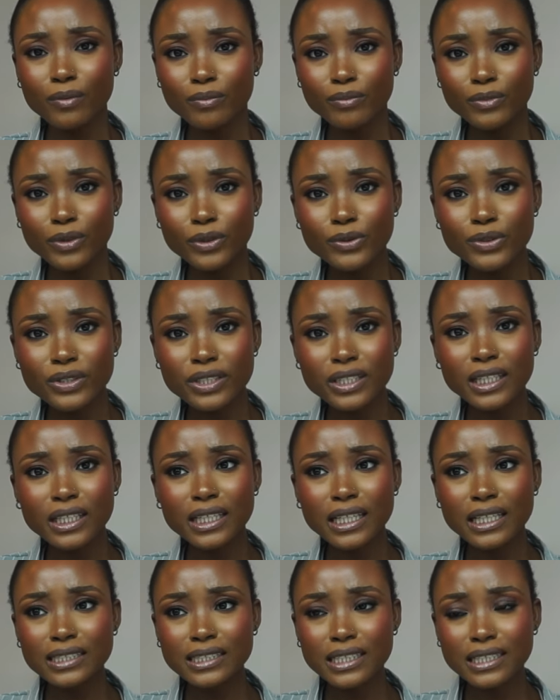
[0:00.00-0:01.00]

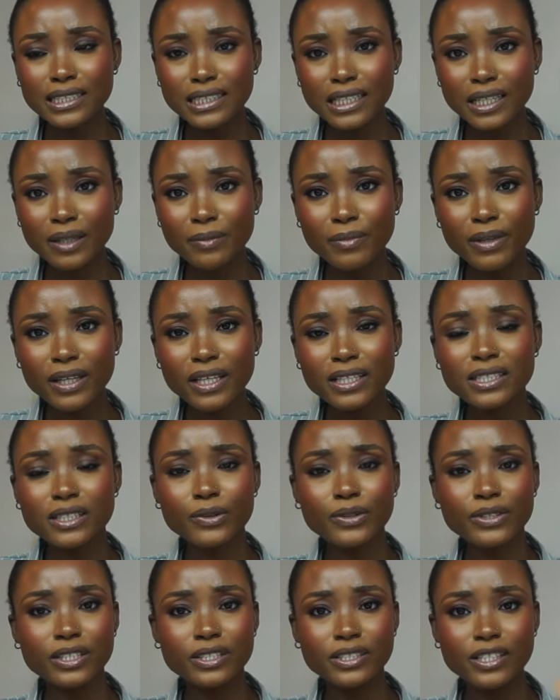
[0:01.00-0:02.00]
music, entertainment,
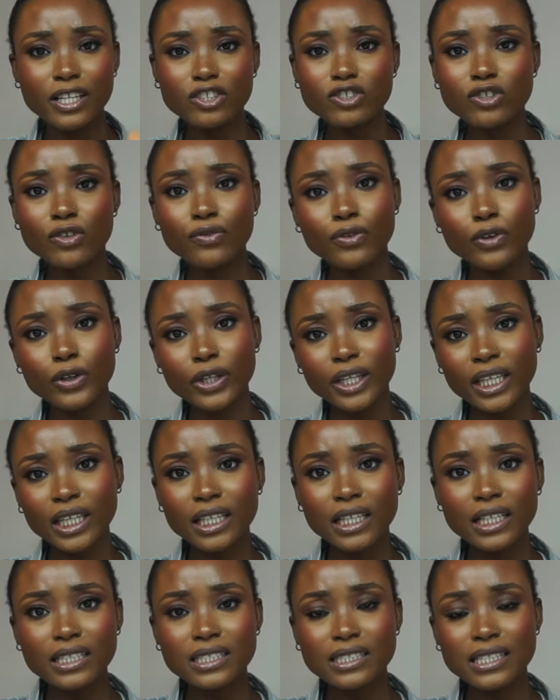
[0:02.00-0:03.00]
there was a section for
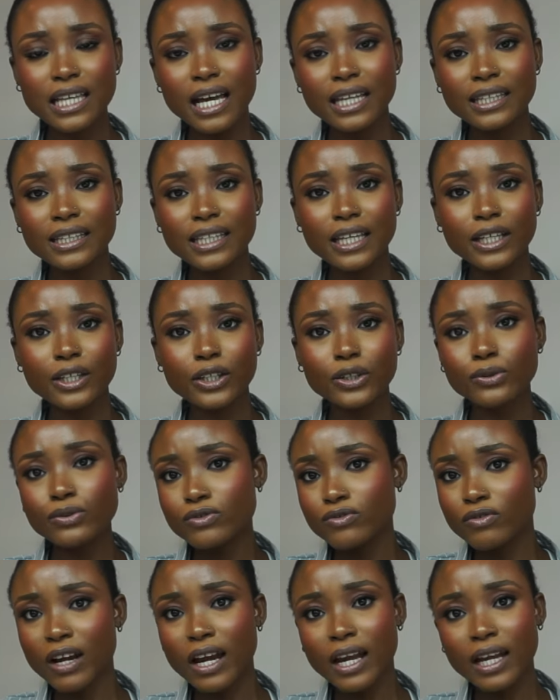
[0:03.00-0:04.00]
kids that had like
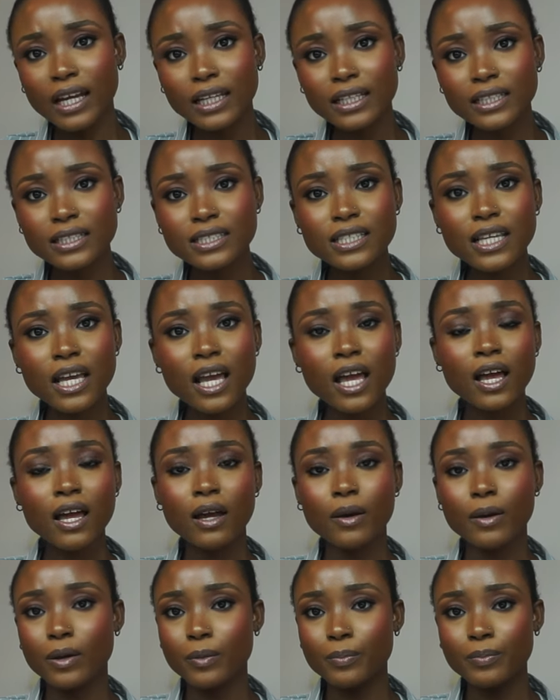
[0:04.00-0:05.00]
cute rides,
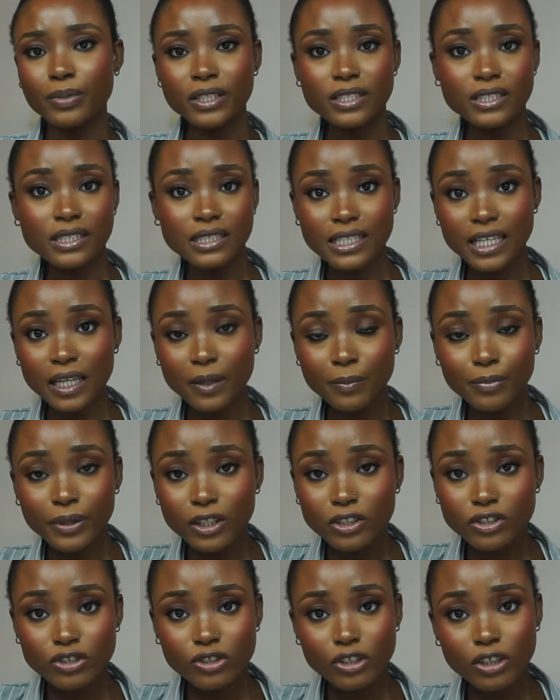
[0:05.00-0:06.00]
a place to take
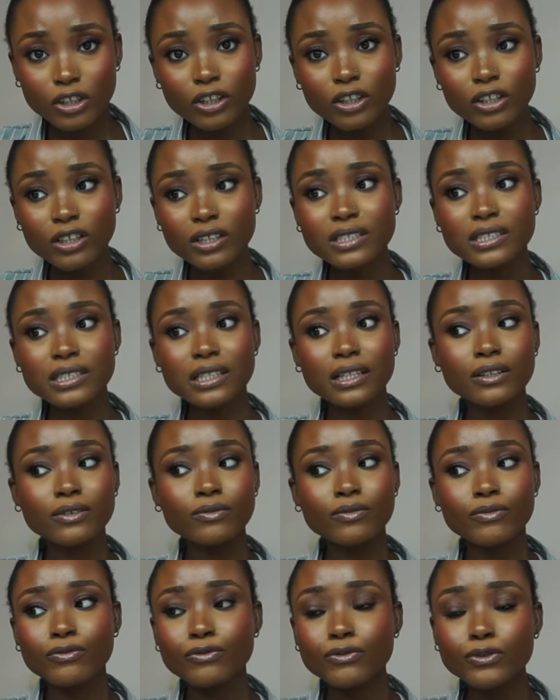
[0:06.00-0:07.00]
pictures, then
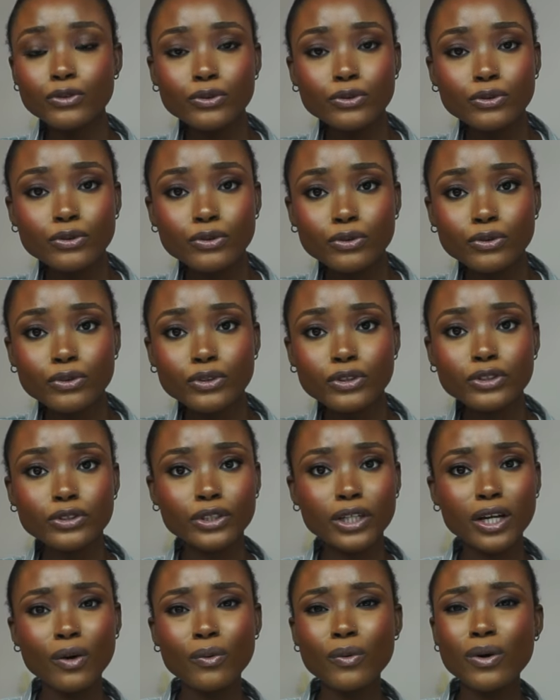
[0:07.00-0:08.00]
food,
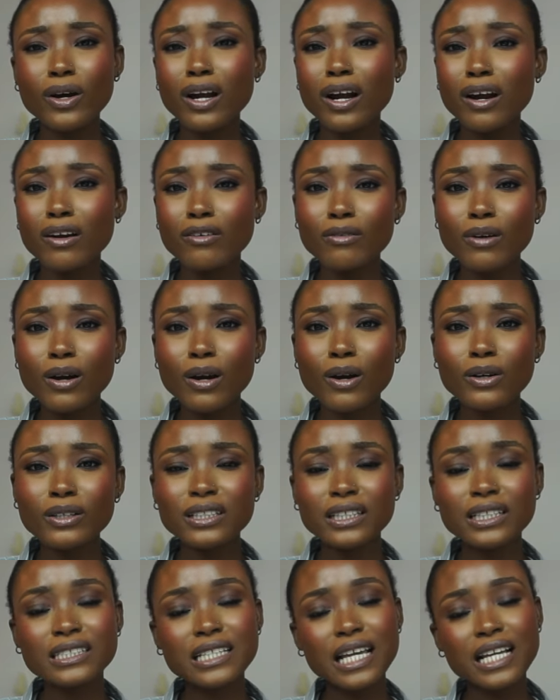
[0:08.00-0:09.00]
you can walk
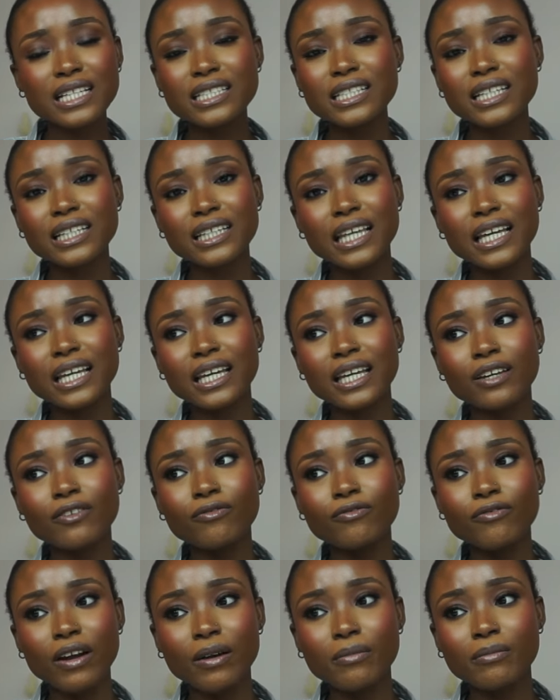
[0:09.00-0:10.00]
around. It's actually like a
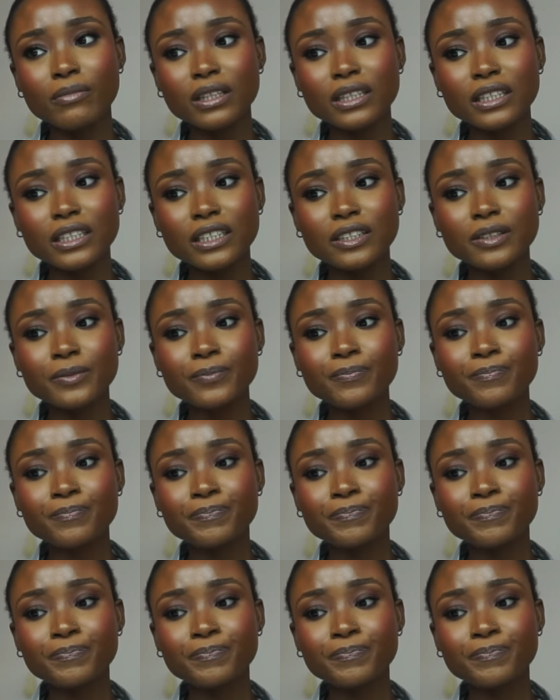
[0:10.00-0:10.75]
family,